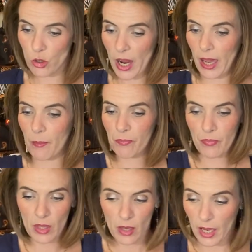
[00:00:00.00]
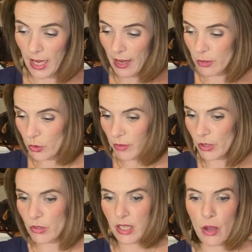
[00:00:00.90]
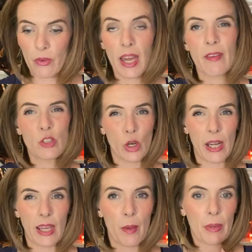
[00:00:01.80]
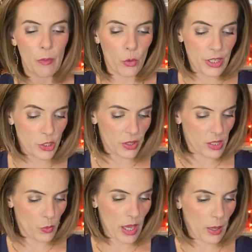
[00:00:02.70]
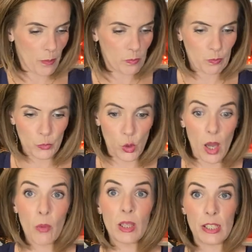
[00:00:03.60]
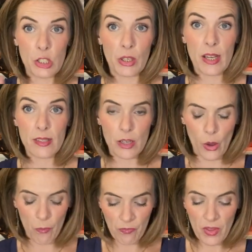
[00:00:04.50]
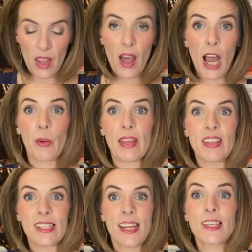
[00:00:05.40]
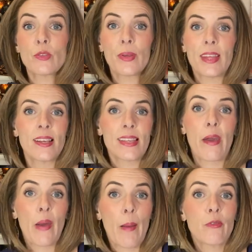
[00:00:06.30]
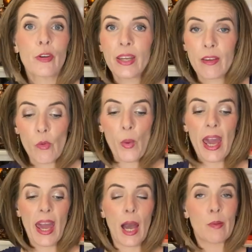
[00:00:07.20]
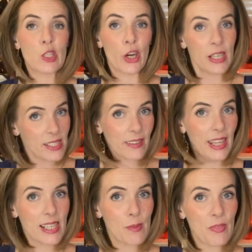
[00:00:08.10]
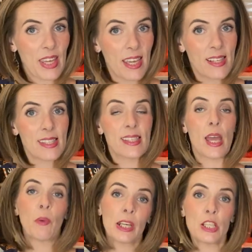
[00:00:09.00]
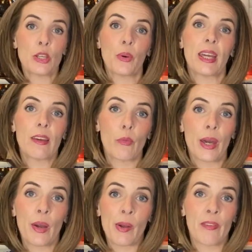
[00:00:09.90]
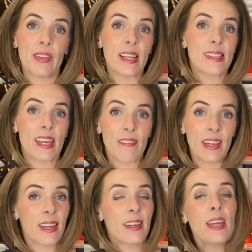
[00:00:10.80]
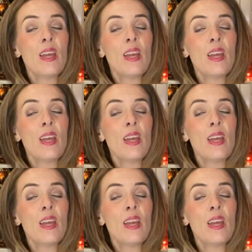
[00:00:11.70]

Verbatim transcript: a try. I have two of those now. Haven't tried it yet, but I'm going to this week. So I will let you guys know. All right, these next three things I grabbed for a giveaway. I'm starting to collect some things because I want to do a giveaway around Thanksgiving